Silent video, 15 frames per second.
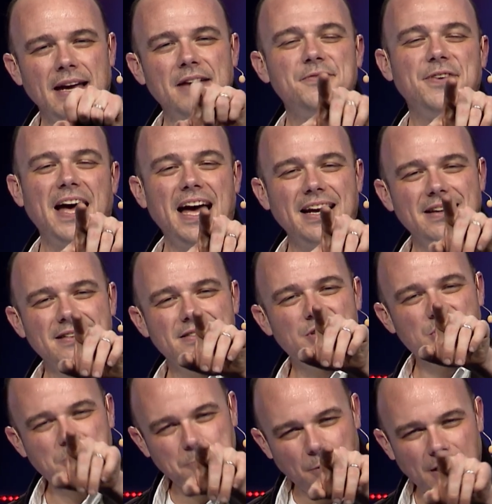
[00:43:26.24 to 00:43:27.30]
In fact,
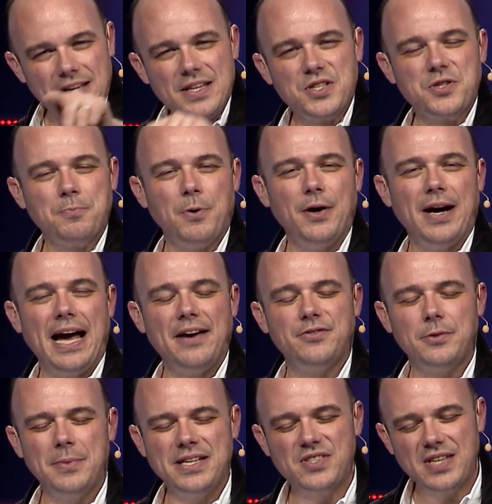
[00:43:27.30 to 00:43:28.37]
just pray this prayer
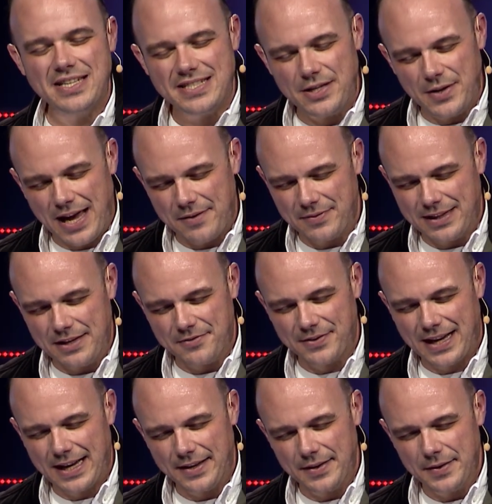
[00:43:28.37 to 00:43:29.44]
after me. Say, Dear Heavenly
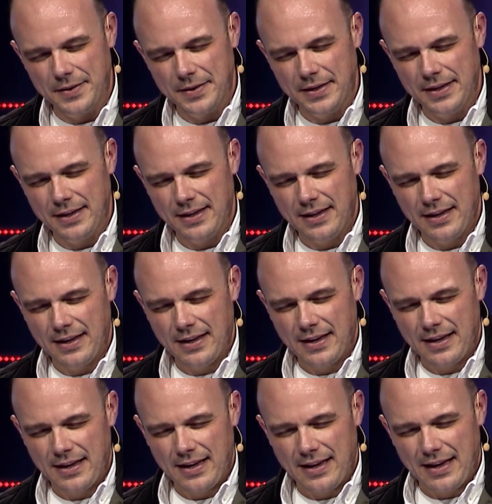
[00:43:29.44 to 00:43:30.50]
Father,
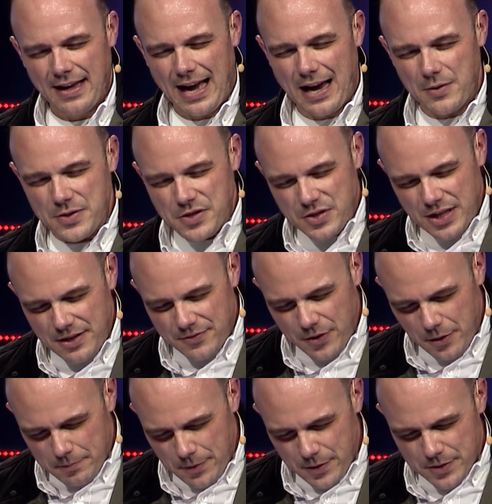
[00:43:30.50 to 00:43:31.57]
I receive
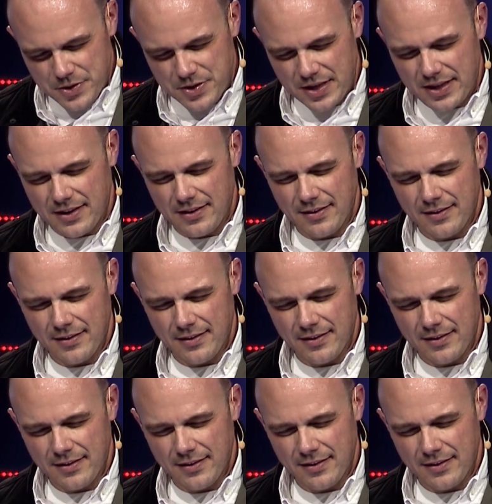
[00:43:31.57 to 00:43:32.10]
your mercy.